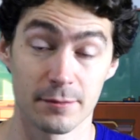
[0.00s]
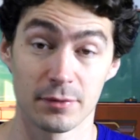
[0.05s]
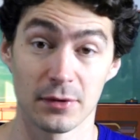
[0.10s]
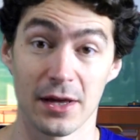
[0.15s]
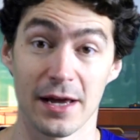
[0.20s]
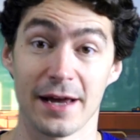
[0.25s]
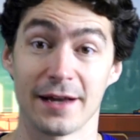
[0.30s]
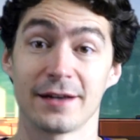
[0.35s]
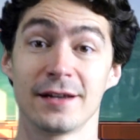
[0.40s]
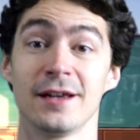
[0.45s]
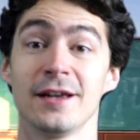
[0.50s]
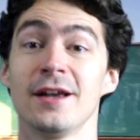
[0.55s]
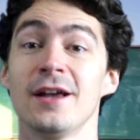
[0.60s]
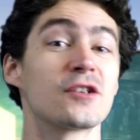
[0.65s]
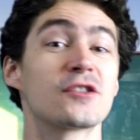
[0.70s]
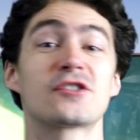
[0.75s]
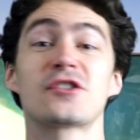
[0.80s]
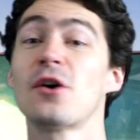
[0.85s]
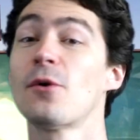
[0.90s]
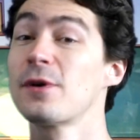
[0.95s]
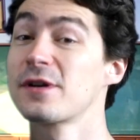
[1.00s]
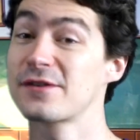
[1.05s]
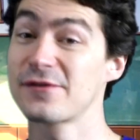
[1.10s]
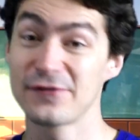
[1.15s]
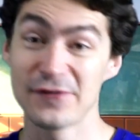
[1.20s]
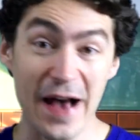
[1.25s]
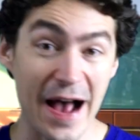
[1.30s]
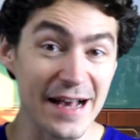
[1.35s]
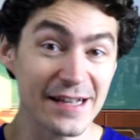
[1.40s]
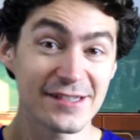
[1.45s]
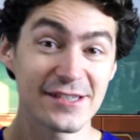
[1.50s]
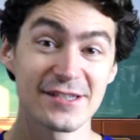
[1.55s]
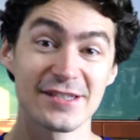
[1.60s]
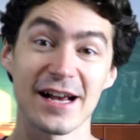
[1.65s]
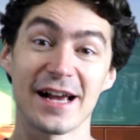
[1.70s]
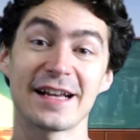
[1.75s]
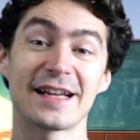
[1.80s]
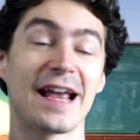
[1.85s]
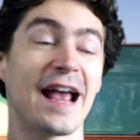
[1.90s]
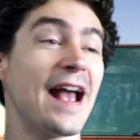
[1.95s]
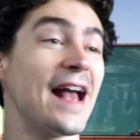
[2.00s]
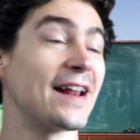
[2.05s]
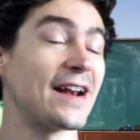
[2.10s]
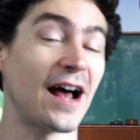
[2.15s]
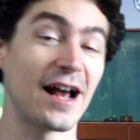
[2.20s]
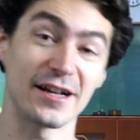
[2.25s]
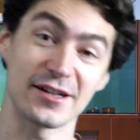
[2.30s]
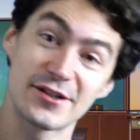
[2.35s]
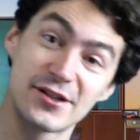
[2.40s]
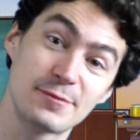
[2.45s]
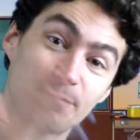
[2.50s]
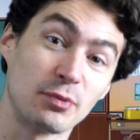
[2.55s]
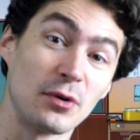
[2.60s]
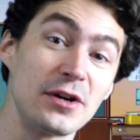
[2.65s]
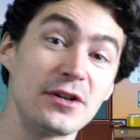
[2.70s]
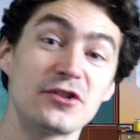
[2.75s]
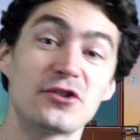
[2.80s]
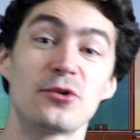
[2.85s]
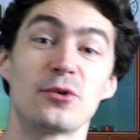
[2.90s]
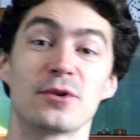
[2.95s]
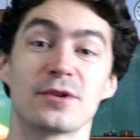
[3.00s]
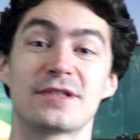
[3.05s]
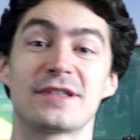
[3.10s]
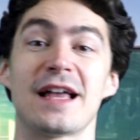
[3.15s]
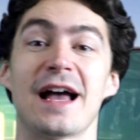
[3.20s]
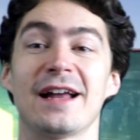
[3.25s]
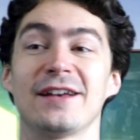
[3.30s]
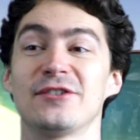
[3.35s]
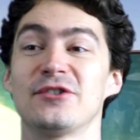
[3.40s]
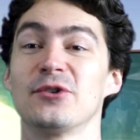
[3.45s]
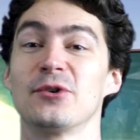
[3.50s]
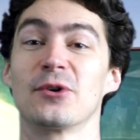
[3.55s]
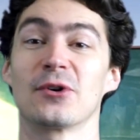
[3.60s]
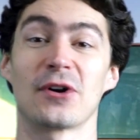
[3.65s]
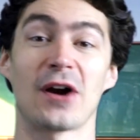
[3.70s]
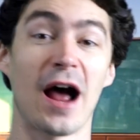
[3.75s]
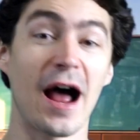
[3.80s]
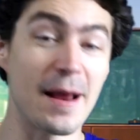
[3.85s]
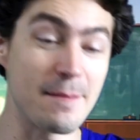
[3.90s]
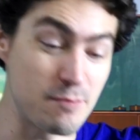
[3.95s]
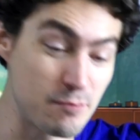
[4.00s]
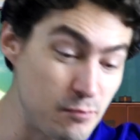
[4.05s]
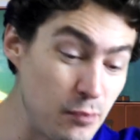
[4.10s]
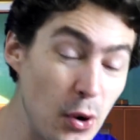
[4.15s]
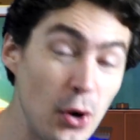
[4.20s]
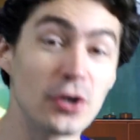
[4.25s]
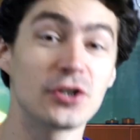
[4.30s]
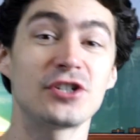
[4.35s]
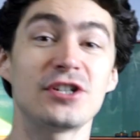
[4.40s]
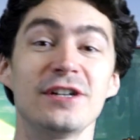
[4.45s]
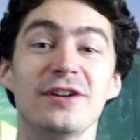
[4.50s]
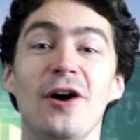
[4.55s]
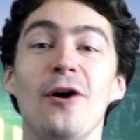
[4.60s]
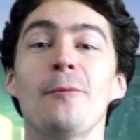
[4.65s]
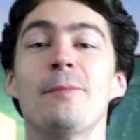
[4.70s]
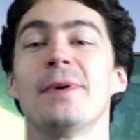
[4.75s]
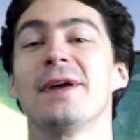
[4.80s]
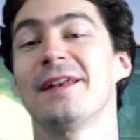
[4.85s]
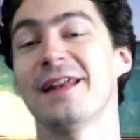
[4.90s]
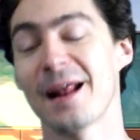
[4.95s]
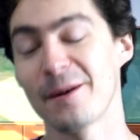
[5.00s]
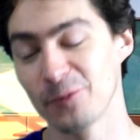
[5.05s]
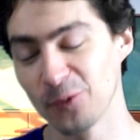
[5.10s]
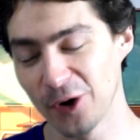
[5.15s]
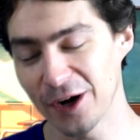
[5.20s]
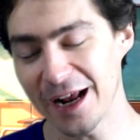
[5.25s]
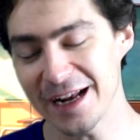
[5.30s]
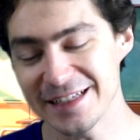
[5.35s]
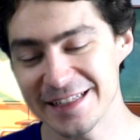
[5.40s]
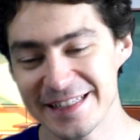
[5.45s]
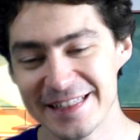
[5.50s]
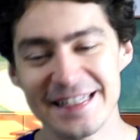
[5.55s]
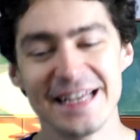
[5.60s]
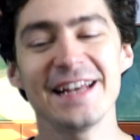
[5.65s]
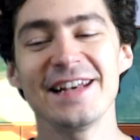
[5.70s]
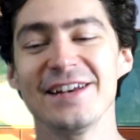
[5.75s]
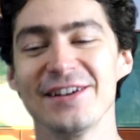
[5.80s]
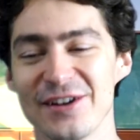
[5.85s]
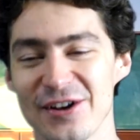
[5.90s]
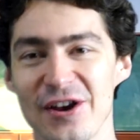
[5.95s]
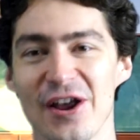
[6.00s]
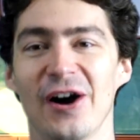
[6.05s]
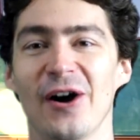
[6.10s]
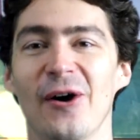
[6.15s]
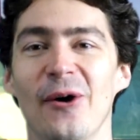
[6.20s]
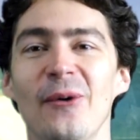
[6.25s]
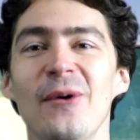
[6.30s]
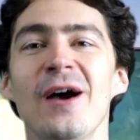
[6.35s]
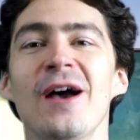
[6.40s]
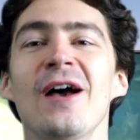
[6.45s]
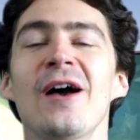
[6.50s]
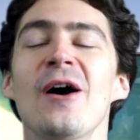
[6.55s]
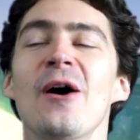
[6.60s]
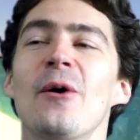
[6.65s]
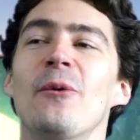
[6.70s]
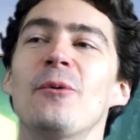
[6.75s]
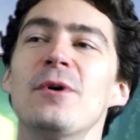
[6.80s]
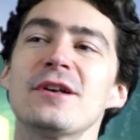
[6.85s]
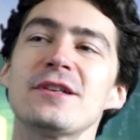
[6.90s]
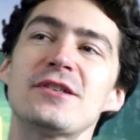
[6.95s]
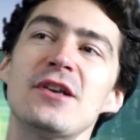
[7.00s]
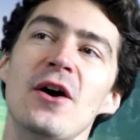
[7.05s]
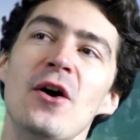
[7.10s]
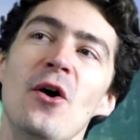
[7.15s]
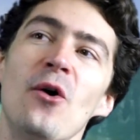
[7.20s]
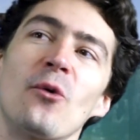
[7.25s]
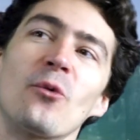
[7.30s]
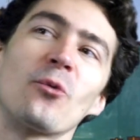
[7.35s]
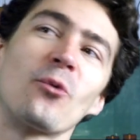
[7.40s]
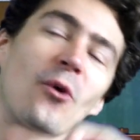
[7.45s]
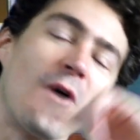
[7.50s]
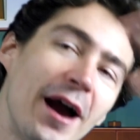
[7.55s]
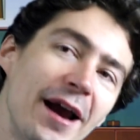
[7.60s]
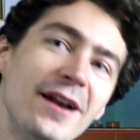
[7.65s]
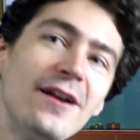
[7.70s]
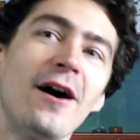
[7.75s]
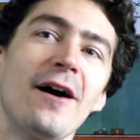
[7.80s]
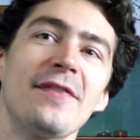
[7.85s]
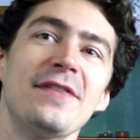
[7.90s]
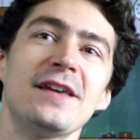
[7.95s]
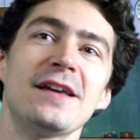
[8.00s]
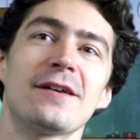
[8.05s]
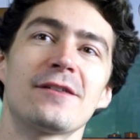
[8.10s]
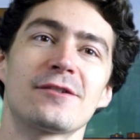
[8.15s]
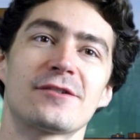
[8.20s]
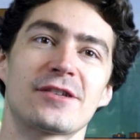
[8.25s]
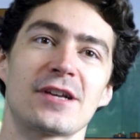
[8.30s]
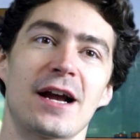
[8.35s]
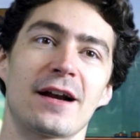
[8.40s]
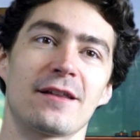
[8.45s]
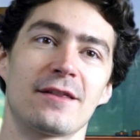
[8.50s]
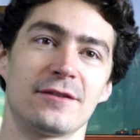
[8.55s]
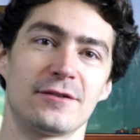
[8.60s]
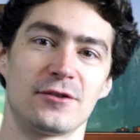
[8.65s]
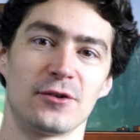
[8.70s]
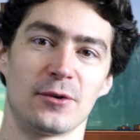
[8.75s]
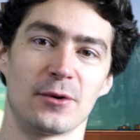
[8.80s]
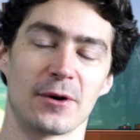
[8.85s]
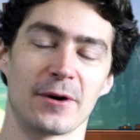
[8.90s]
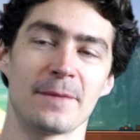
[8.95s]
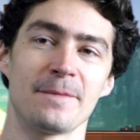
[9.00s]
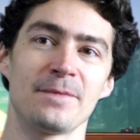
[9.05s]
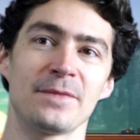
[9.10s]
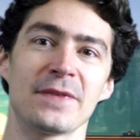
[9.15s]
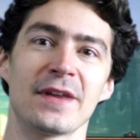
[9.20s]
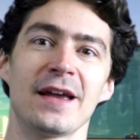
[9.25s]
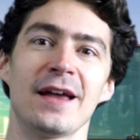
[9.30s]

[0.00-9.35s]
the plan. So as fast as I can, I sprint towards that door, I push it open, and what I didn't know was right on the other side of the door,